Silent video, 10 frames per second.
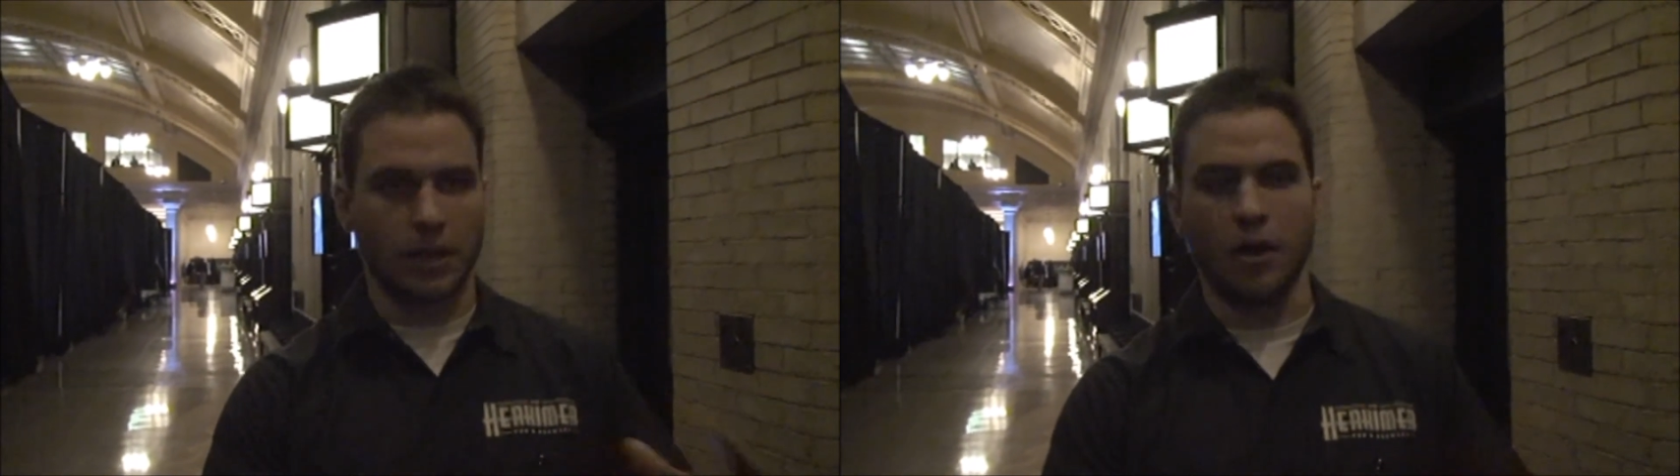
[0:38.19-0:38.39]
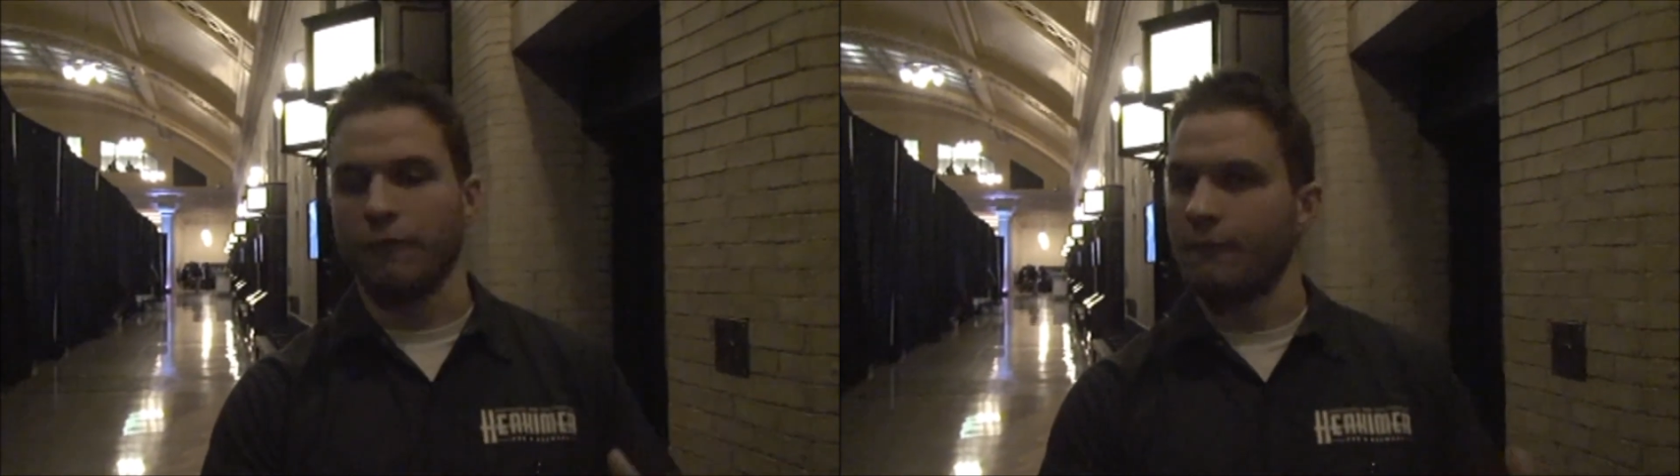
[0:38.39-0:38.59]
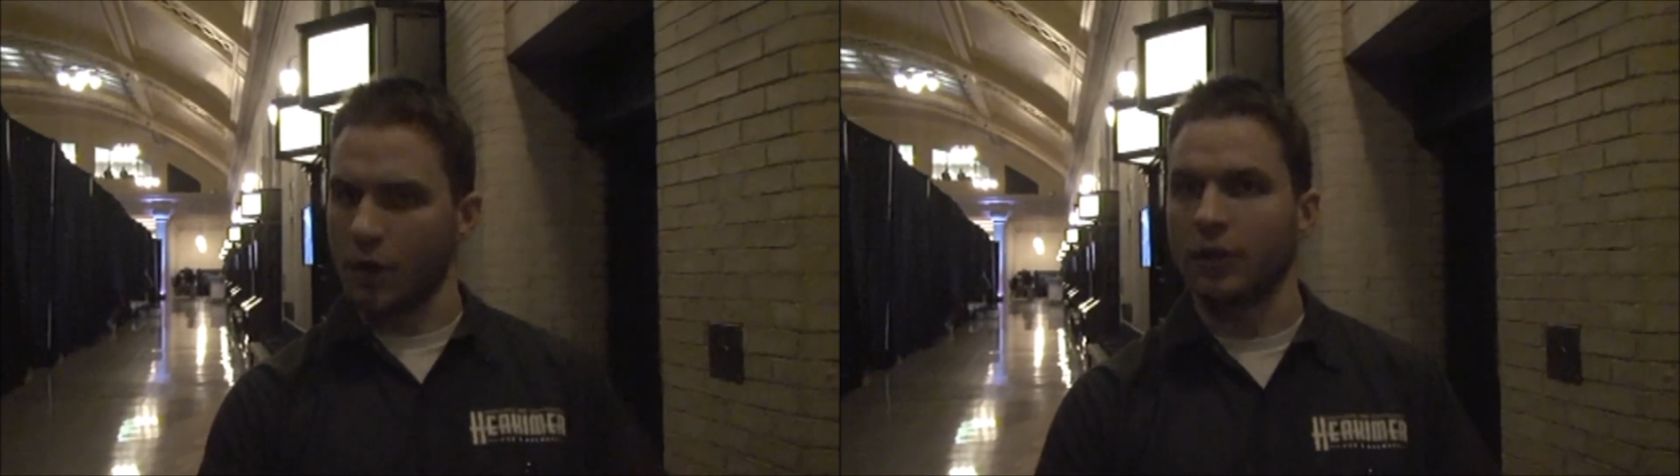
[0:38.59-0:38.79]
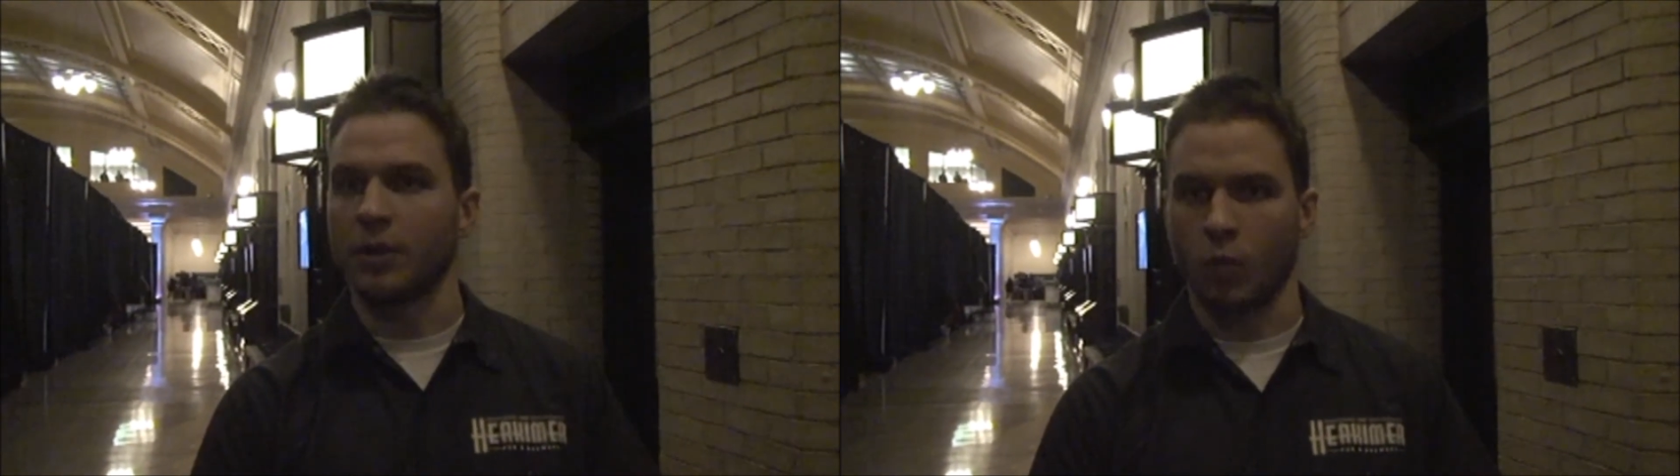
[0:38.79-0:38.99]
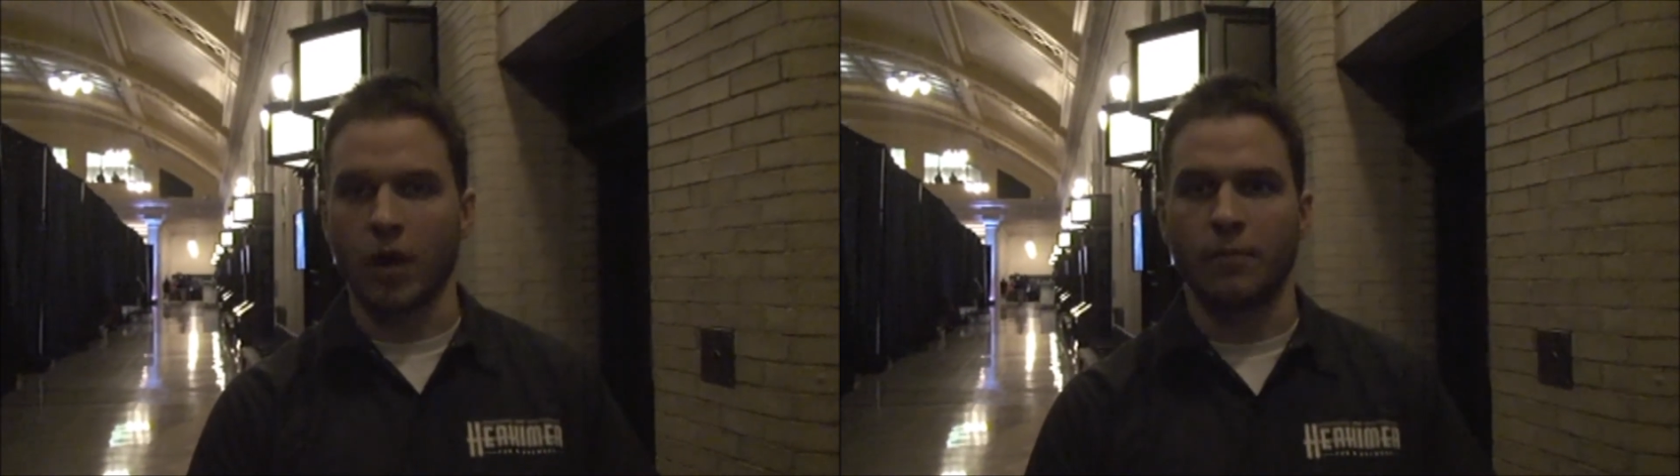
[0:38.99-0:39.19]
called Fulton
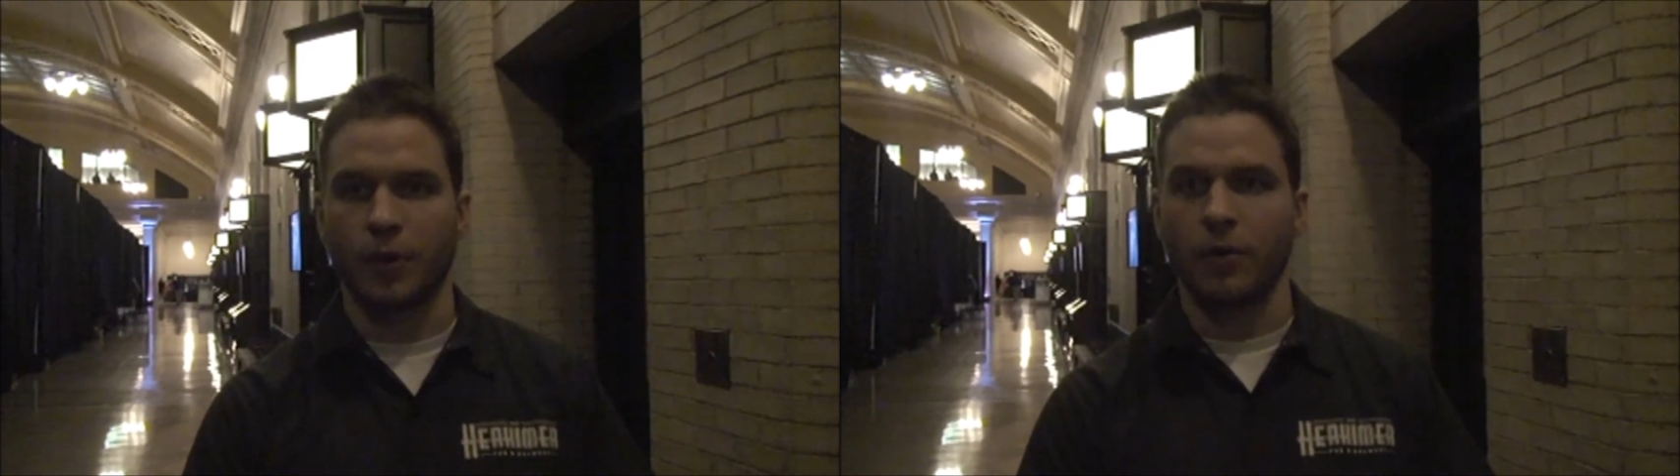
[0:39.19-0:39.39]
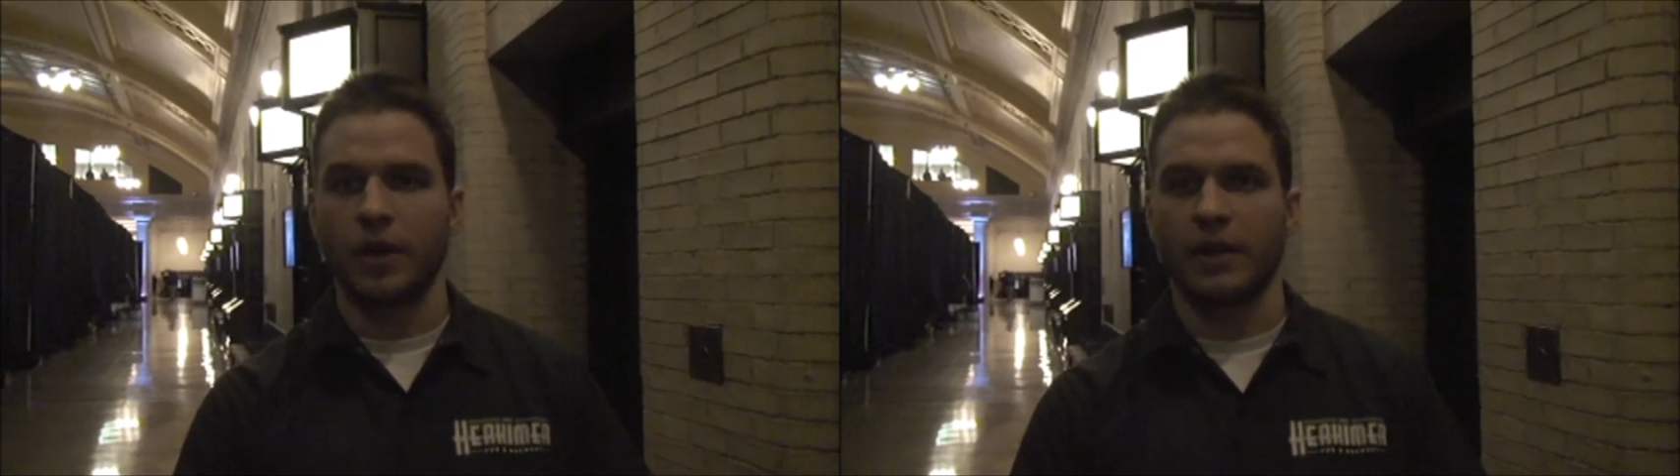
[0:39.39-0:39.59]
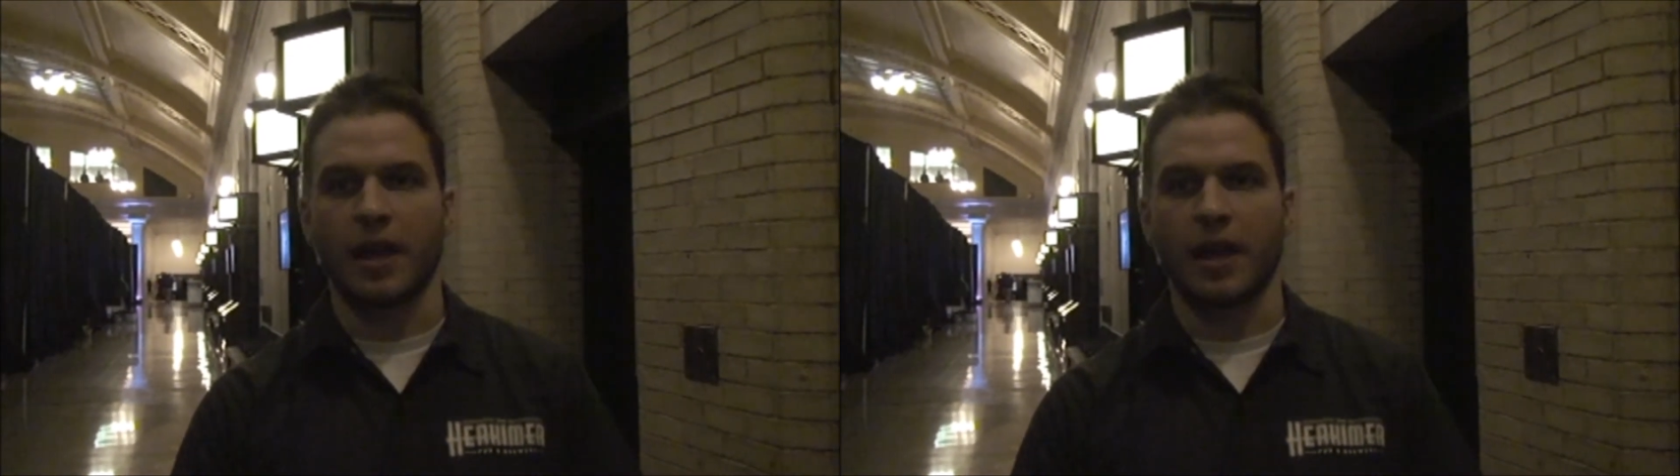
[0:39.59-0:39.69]
and Wood Brewery.